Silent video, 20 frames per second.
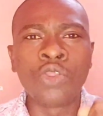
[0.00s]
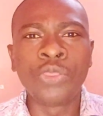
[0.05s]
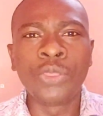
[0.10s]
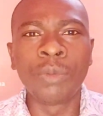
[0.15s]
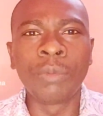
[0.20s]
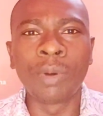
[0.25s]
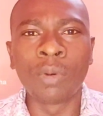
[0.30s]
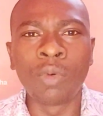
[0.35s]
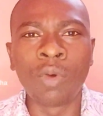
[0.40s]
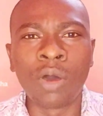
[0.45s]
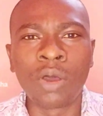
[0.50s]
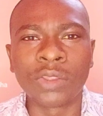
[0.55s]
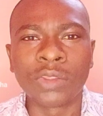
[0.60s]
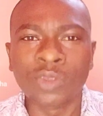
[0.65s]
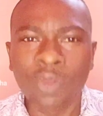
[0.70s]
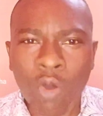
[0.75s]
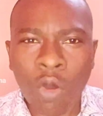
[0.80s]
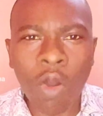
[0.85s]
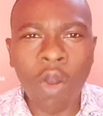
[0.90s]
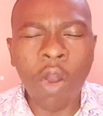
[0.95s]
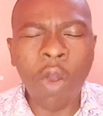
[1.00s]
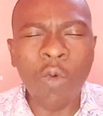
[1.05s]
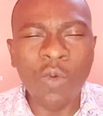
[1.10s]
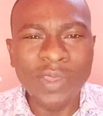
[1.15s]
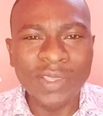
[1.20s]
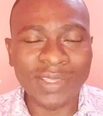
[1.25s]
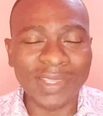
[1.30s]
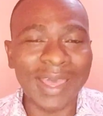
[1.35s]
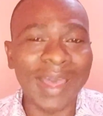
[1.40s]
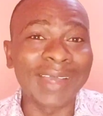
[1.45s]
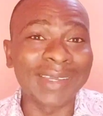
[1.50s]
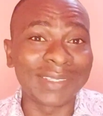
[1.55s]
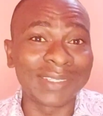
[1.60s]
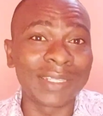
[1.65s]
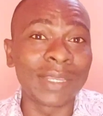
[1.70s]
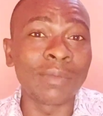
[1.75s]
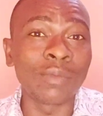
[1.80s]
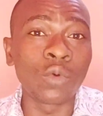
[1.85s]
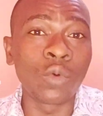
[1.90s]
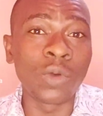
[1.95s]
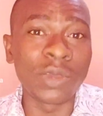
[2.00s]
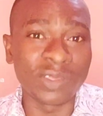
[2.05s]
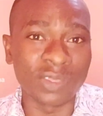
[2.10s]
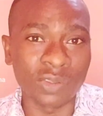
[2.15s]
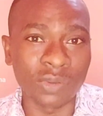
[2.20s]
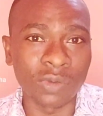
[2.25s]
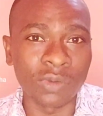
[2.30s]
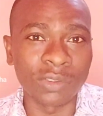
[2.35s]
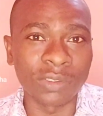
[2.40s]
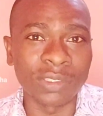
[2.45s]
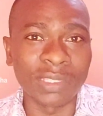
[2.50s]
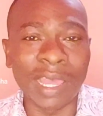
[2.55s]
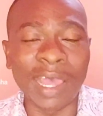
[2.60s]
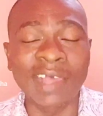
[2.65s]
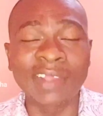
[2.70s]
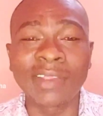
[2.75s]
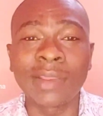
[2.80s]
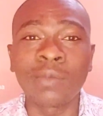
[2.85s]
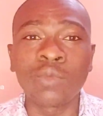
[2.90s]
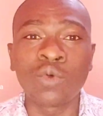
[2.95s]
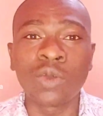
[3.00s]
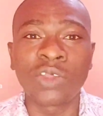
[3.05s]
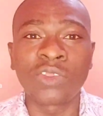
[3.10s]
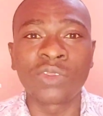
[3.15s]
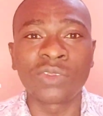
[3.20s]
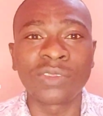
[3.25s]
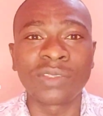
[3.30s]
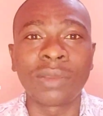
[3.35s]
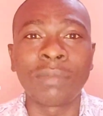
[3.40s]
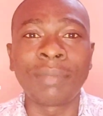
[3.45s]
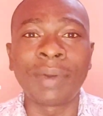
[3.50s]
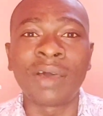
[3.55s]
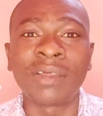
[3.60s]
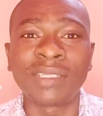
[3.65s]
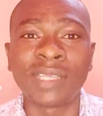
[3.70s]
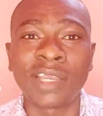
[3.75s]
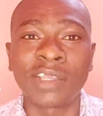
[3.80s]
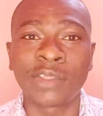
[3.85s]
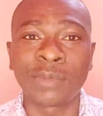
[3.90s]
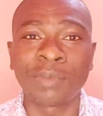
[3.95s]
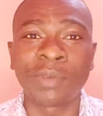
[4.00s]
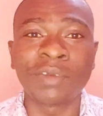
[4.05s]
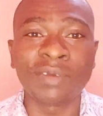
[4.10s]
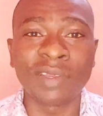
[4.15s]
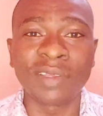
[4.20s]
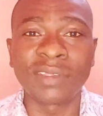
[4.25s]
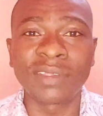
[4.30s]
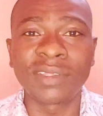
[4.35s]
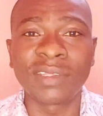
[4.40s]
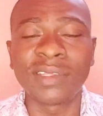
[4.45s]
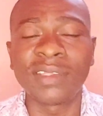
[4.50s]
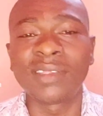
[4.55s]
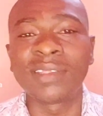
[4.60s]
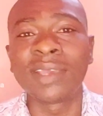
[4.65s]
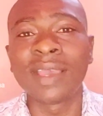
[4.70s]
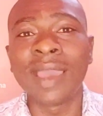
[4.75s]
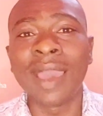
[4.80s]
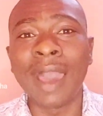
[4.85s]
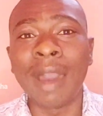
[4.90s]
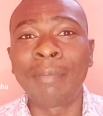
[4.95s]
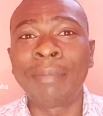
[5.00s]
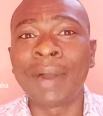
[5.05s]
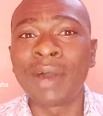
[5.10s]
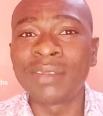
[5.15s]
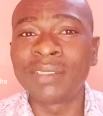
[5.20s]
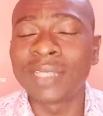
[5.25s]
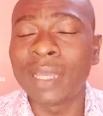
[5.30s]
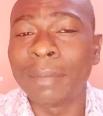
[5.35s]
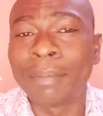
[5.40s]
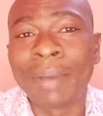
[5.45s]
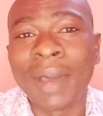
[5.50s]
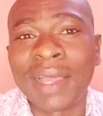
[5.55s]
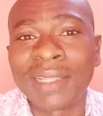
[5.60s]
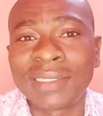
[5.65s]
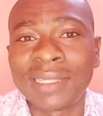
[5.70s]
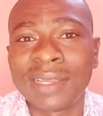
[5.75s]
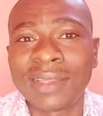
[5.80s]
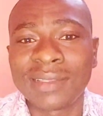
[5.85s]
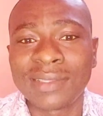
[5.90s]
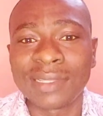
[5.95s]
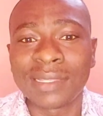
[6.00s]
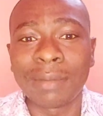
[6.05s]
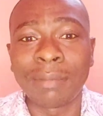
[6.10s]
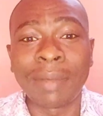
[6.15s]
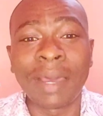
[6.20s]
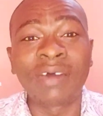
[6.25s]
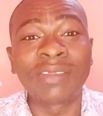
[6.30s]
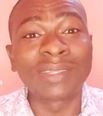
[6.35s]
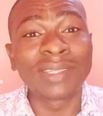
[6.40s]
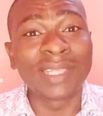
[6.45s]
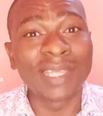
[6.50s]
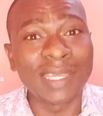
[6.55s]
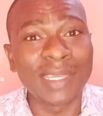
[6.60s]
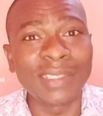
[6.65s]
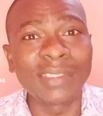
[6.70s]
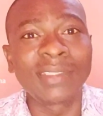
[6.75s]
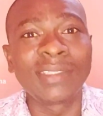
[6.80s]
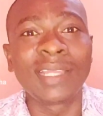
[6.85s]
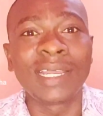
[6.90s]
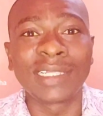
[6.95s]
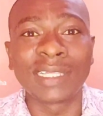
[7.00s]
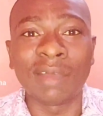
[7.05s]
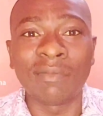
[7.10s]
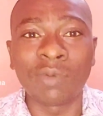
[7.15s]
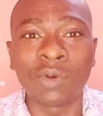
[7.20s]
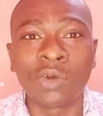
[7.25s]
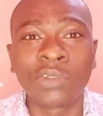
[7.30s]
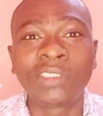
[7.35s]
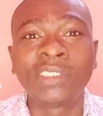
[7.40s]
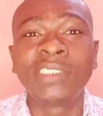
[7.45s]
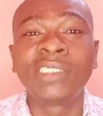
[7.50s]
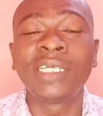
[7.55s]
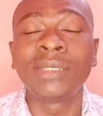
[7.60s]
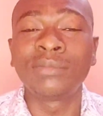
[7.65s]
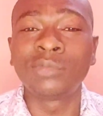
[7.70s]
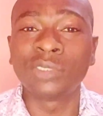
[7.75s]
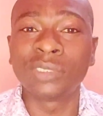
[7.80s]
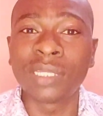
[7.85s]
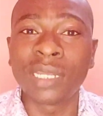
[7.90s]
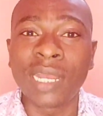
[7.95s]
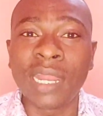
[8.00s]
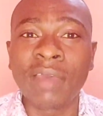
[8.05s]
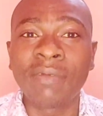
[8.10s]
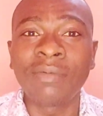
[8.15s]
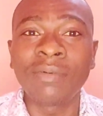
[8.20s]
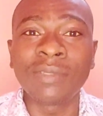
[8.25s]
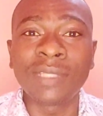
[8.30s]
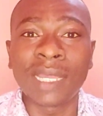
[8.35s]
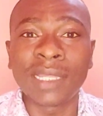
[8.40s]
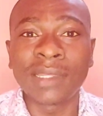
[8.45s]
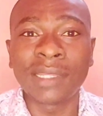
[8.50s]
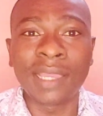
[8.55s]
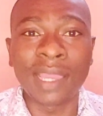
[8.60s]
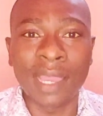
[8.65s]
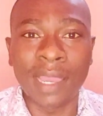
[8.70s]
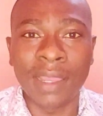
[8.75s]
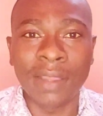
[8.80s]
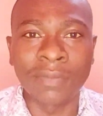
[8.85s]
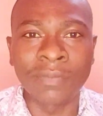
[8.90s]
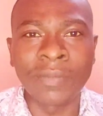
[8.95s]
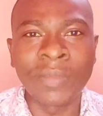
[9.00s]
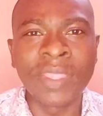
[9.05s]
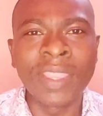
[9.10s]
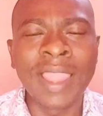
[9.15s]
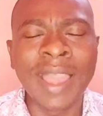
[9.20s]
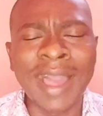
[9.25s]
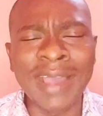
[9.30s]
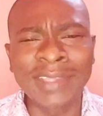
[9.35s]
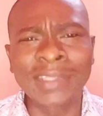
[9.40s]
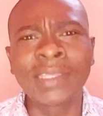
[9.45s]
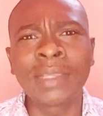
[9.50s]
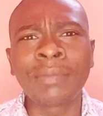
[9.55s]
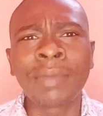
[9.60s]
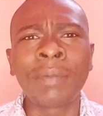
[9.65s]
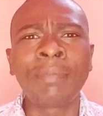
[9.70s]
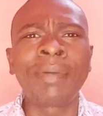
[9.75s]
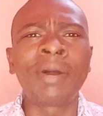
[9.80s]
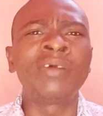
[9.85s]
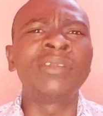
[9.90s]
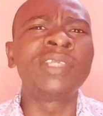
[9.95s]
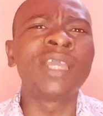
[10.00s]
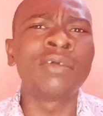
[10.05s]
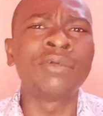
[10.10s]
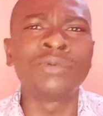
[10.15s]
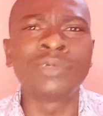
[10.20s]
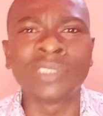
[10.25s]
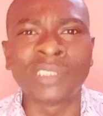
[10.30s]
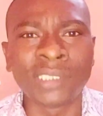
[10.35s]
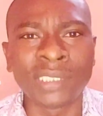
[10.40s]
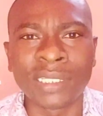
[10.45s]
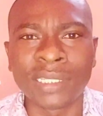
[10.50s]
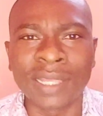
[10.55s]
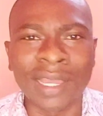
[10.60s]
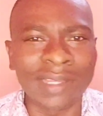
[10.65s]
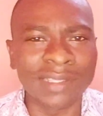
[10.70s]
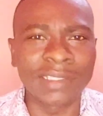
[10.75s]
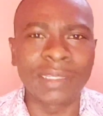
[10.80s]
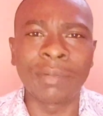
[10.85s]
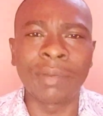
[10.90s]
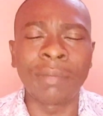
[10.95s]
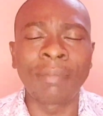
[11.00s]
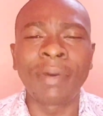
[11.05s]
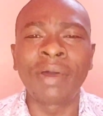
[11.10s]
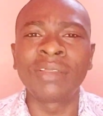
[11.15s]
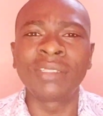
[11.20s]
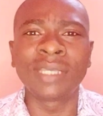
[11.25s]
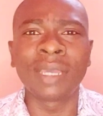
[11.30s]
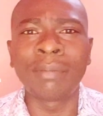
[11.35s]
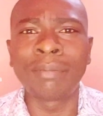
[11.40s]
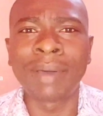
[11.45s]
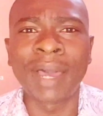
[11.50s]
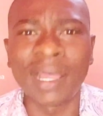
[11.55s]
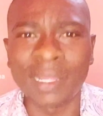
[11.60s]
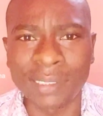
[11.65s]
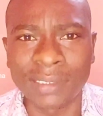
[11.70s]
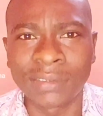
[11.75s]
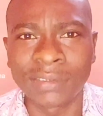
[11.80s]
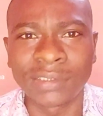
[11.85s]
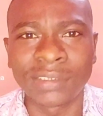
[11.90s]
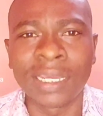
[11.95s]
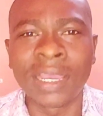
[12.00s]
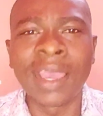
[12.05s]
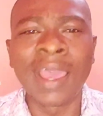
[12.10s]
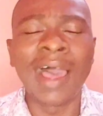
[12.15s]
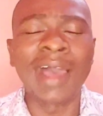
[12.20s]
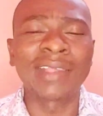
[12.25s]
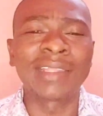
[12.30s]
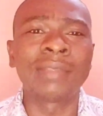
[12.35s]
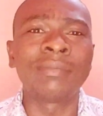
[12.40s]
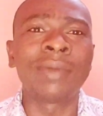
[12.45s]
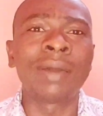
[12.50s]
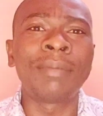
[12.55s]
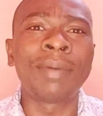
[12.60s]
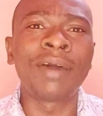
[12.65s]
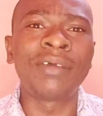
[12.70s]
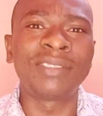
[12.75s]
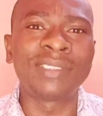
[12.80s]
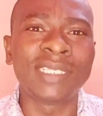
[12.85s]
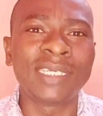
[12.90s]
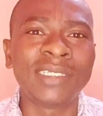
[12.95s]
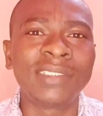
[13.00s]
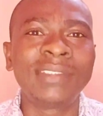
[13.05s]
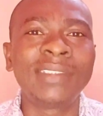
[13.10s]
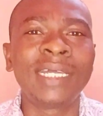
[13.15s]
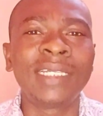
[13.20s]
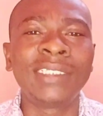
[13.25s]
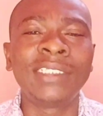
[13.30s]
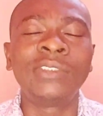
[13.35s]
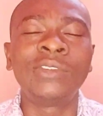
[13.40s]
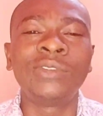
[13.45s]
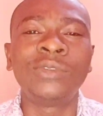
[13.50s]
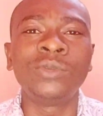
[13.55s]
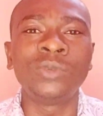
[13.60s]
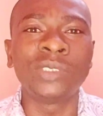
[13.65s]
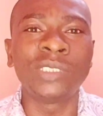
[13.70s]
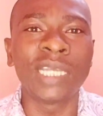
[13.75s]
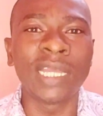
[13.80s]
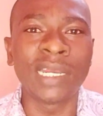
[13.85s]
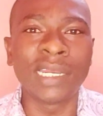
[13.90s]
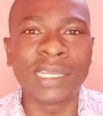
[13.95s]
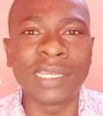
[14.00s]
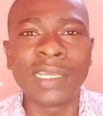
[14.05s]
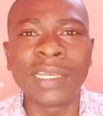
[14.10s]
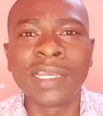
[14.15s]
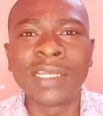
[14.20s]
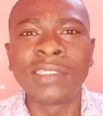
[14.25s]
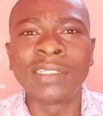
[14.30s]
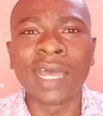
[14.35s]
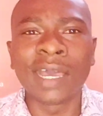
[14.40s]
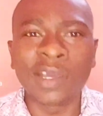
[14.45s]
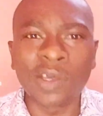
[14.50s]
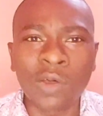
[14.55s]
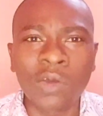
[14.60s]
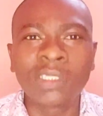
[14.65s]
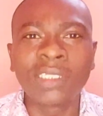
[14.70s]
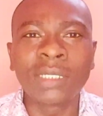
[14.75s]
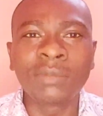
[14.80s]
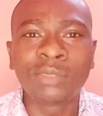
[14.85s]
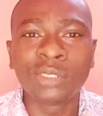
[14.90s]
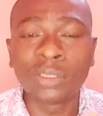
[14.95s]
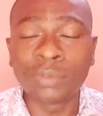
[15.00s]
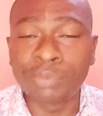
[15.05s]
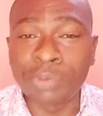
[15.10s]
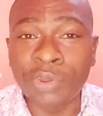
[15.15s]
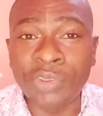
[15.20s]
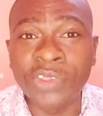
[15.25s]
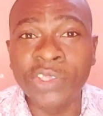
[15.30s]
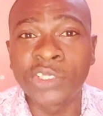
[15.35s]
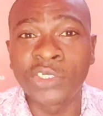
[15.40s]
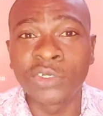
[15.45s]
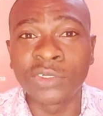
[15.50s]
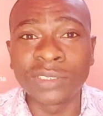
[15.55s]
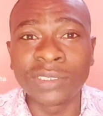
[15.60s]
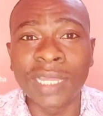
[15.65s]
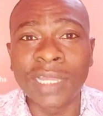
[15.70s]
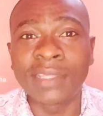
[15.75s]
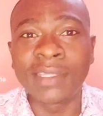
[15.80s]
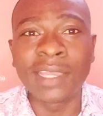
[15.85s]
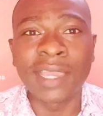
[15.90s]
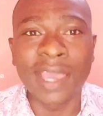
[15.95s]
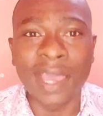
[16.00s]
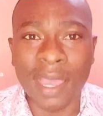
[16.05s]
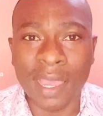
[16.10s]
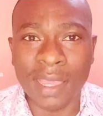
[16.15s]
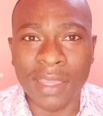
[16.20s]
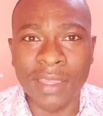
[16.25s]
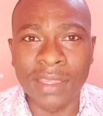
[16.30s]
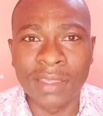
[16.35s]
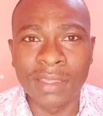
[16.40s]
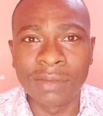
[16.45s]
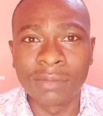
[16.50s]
Number one, always ask them questions. Ask them questions about their experiences, about their patterns, and about things that have gotten them to the level that they have. Ask them about their routine. Ask them about their patterns. Ask them about things that they do daily that got them to the position that they are.